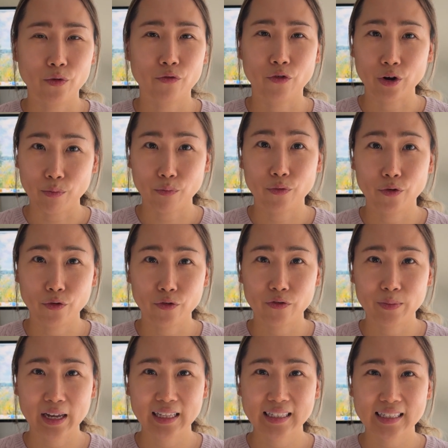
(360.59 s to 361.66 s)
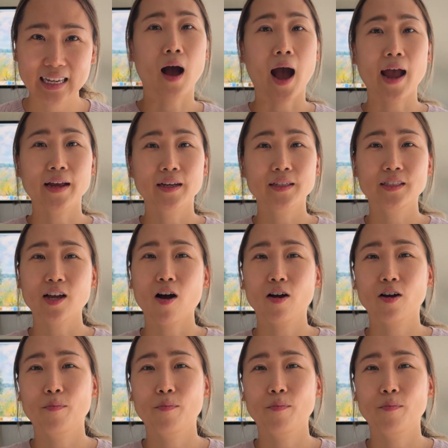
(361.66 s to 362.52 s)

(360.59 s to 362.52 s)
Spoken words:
for improvements. I could talk